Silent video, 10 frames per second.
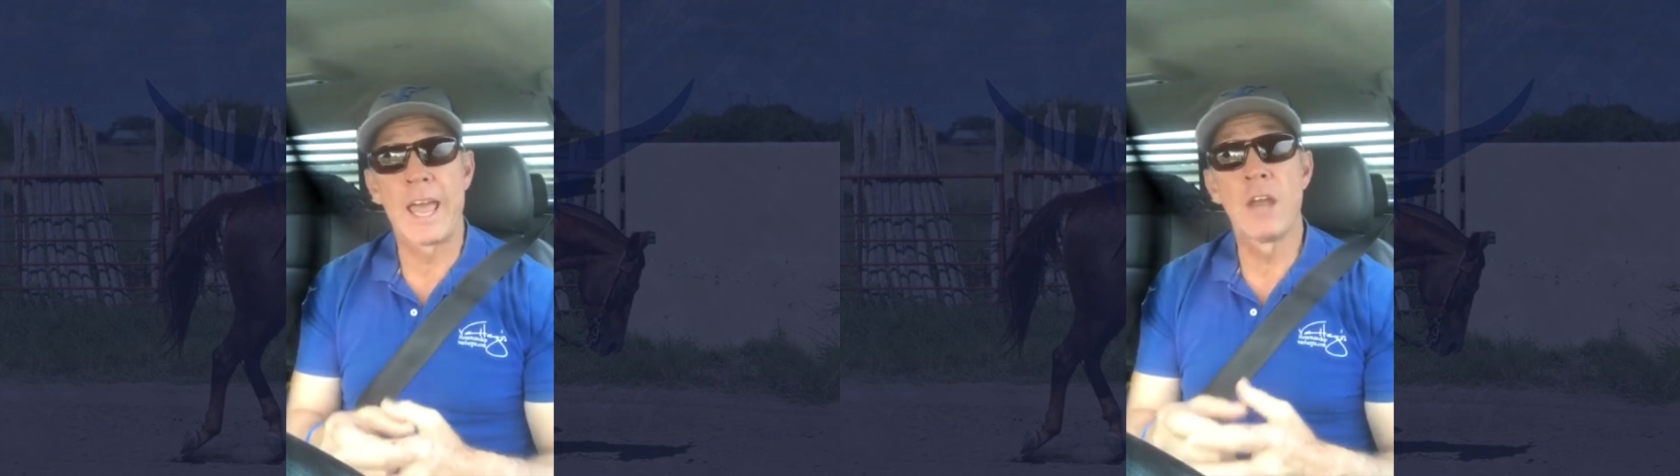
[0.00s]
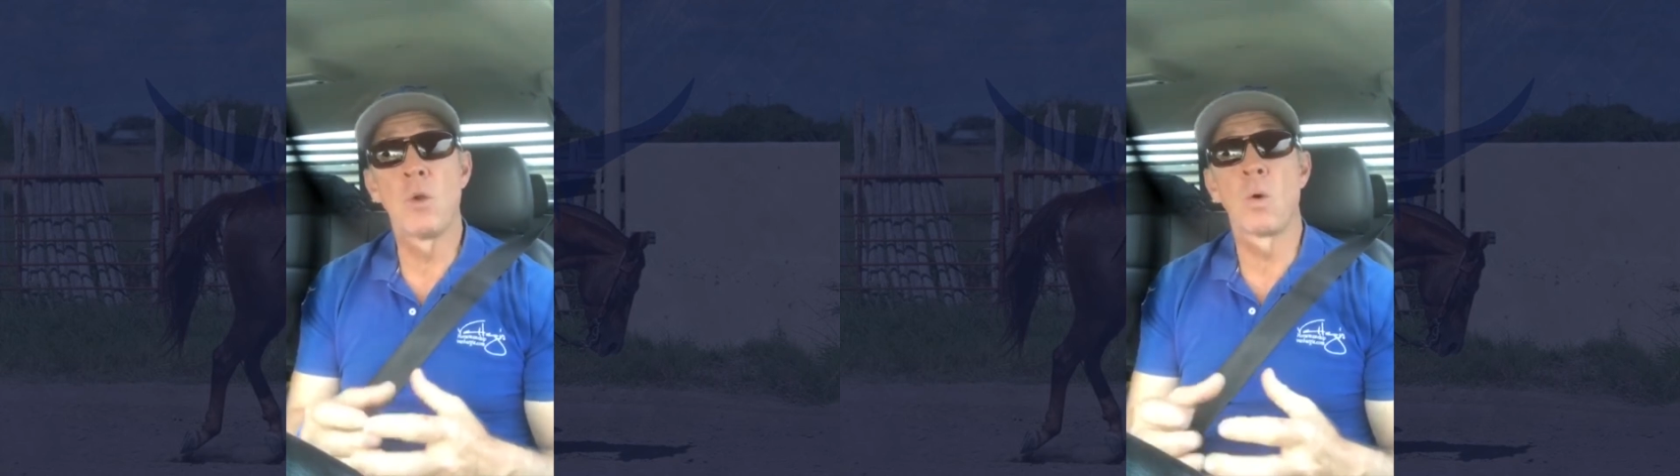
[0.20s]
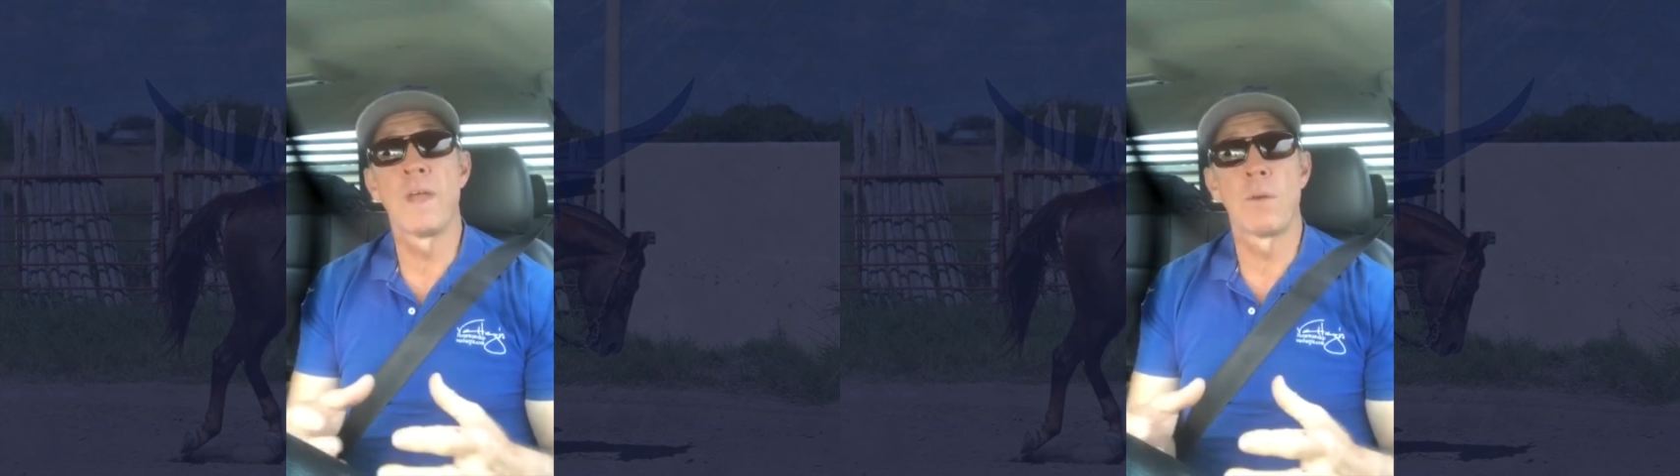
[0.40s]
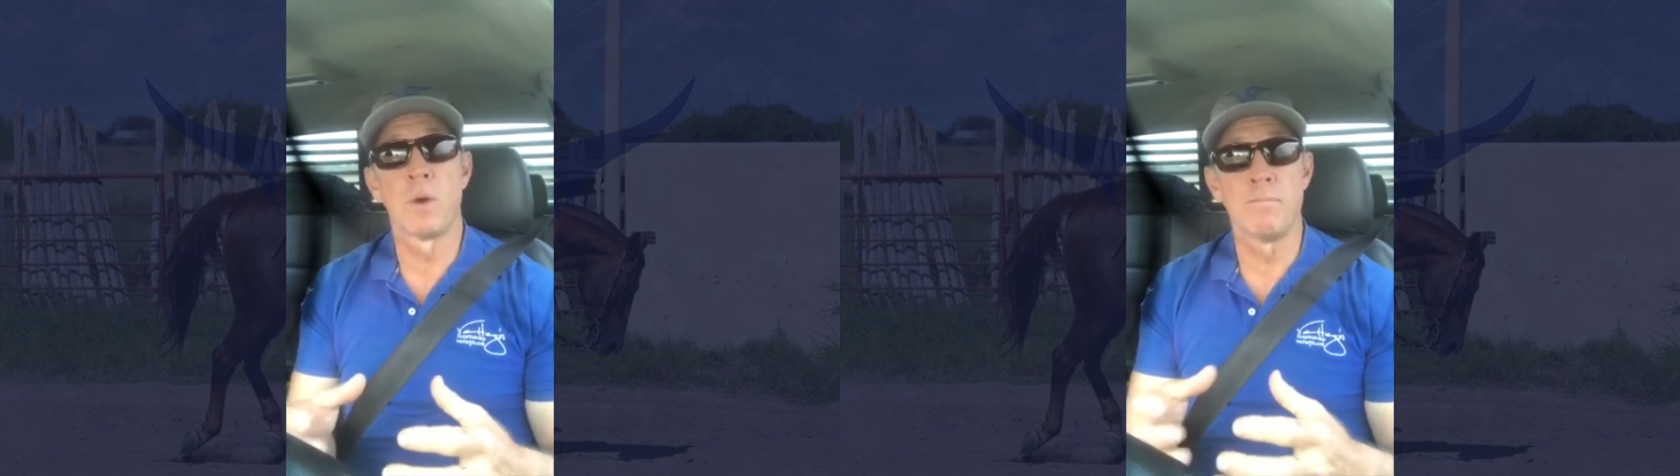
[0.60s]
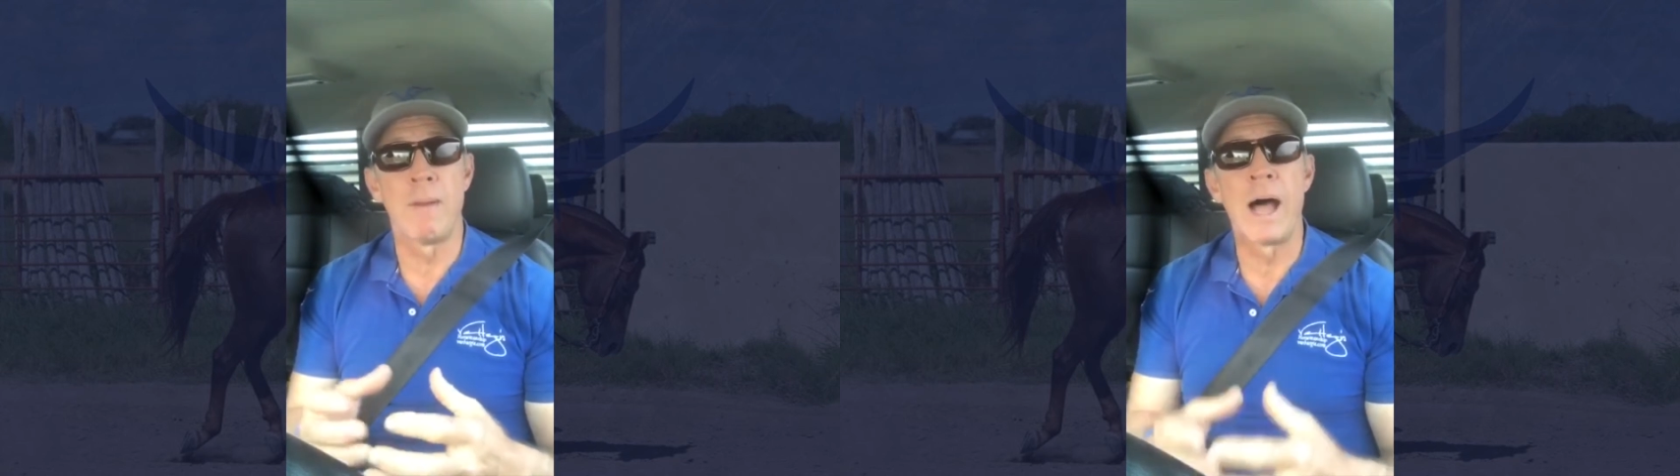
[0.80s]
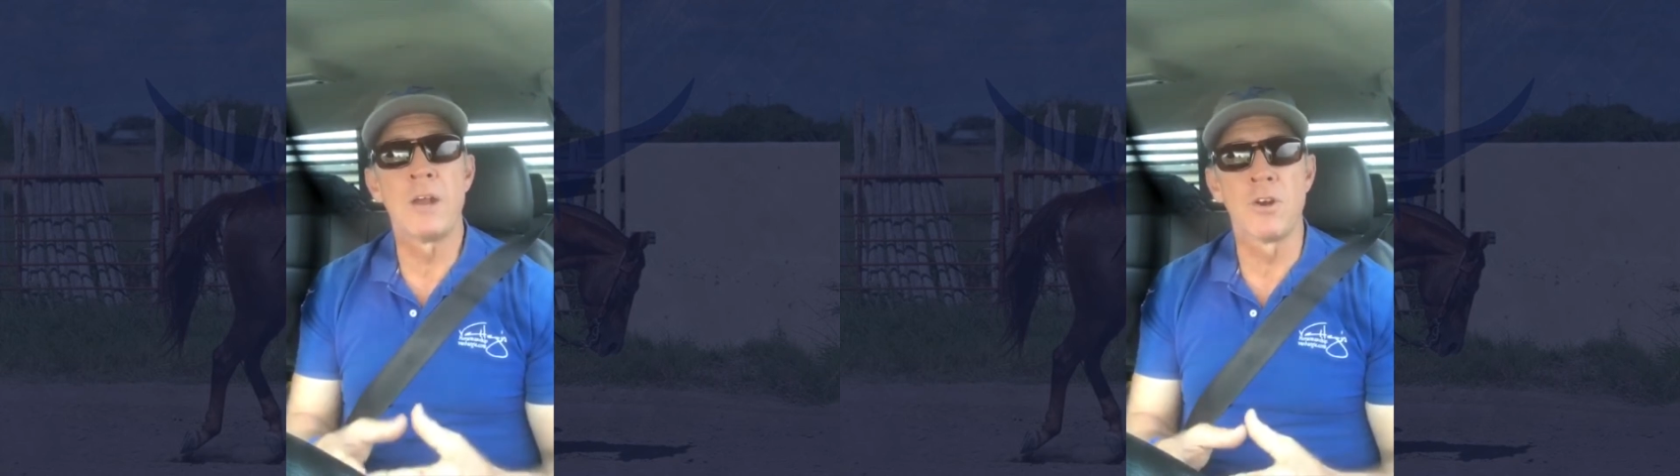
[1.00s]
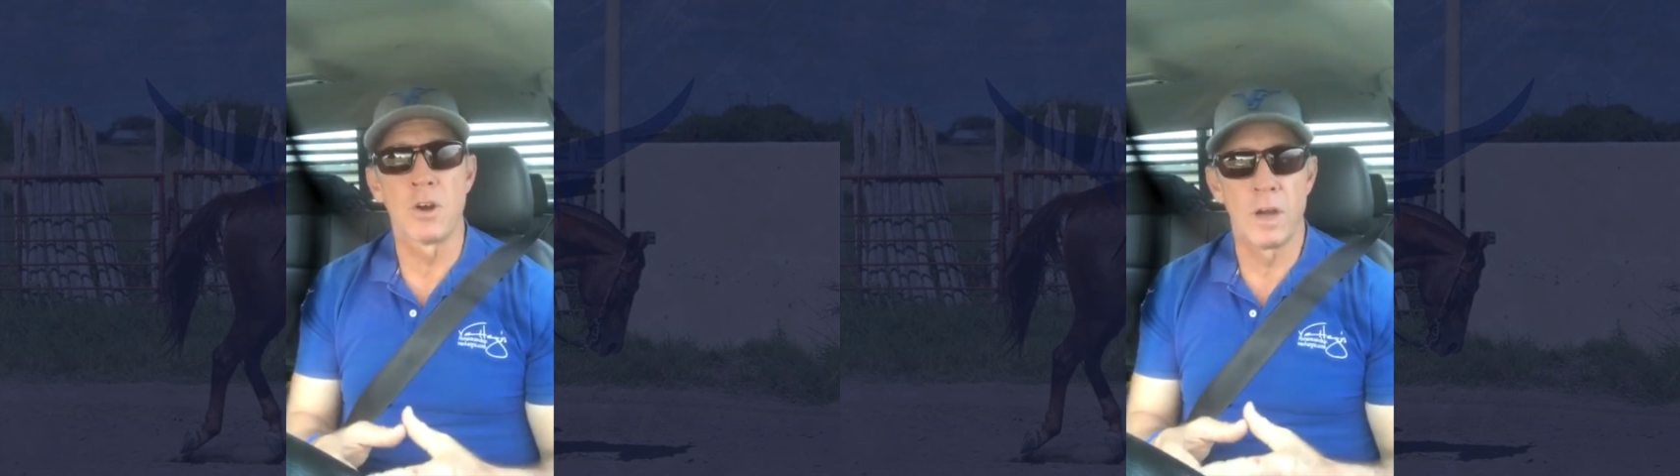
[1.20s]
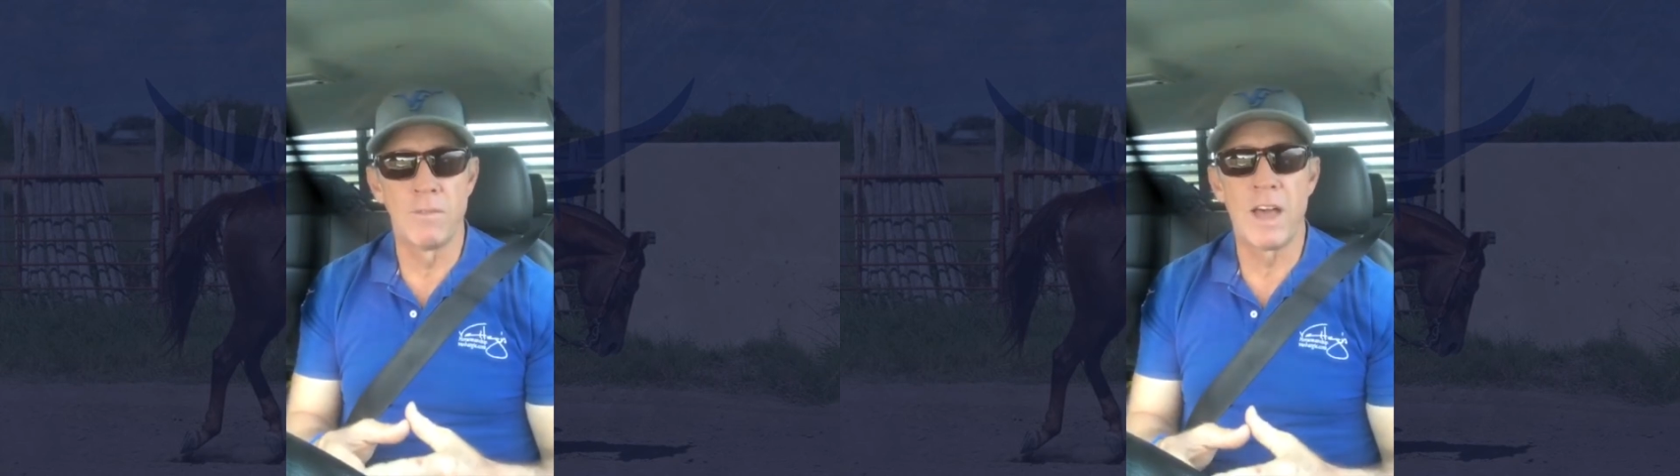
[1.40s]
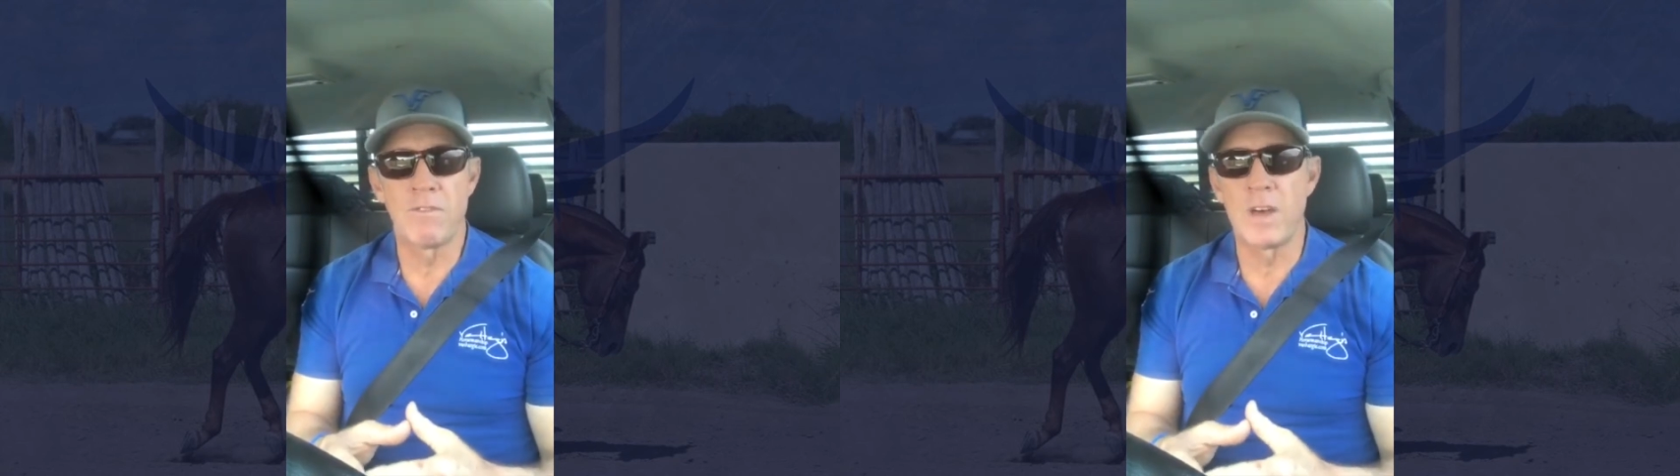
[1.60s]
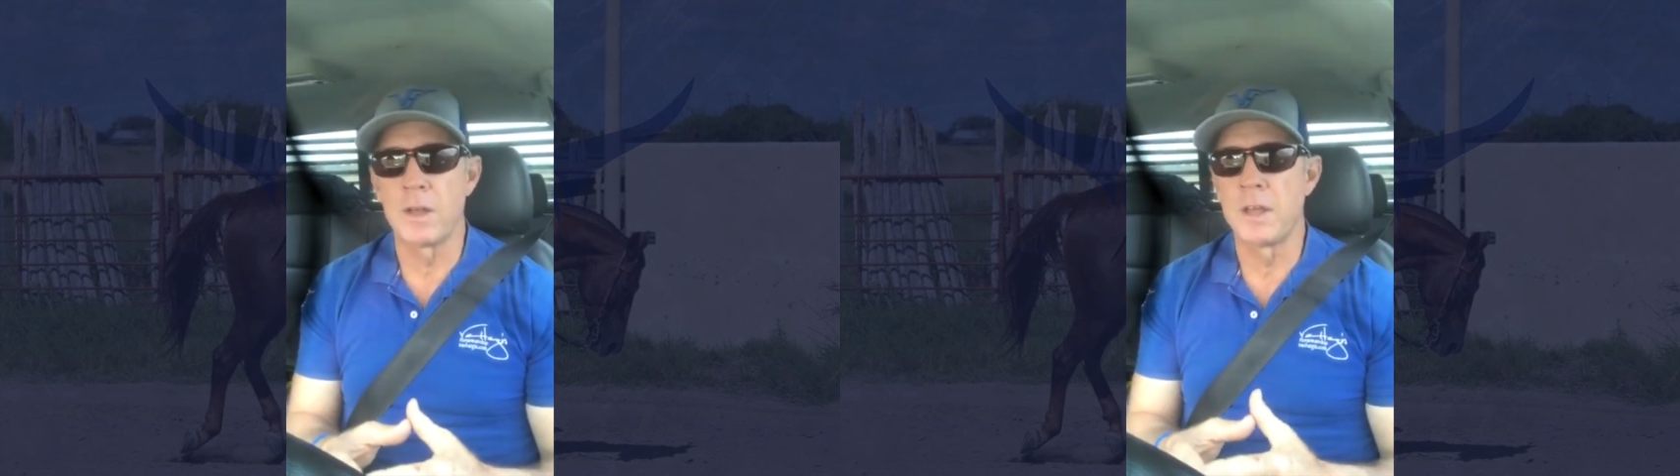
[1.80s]
and or that reminder of that
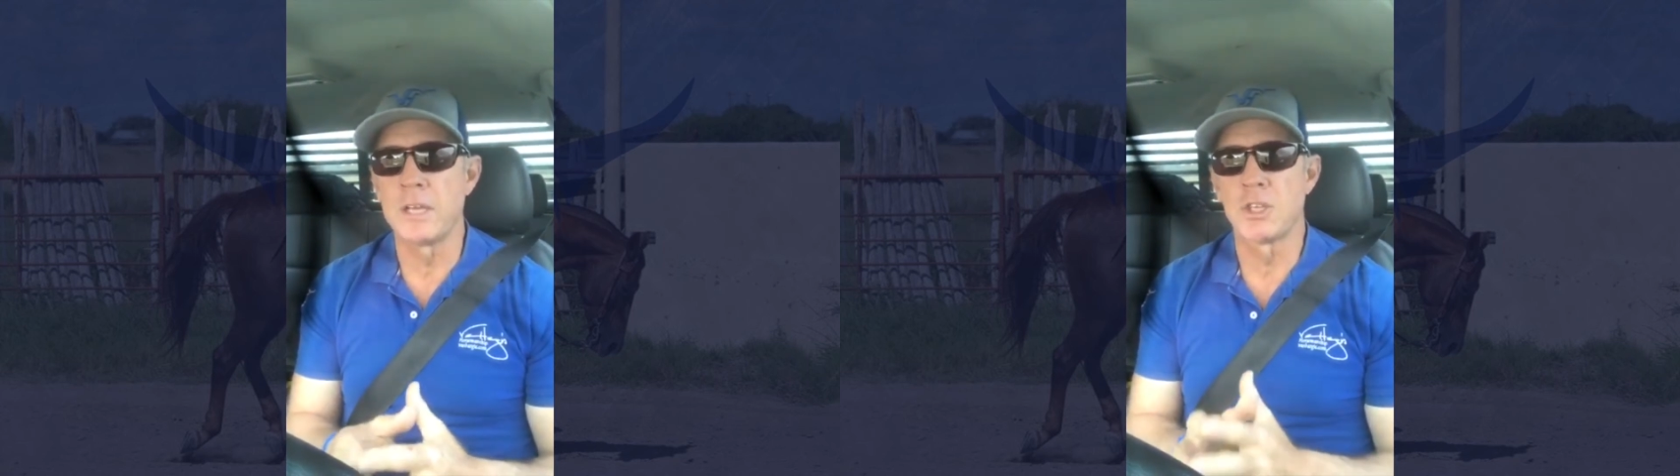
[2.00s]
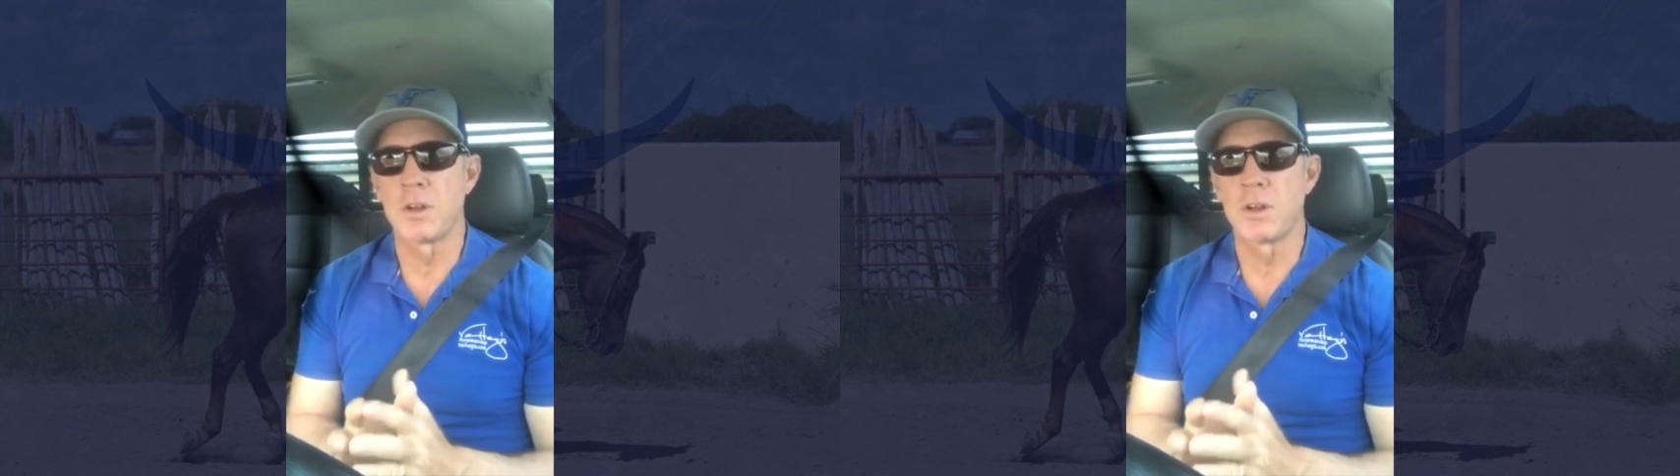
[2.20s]
foundation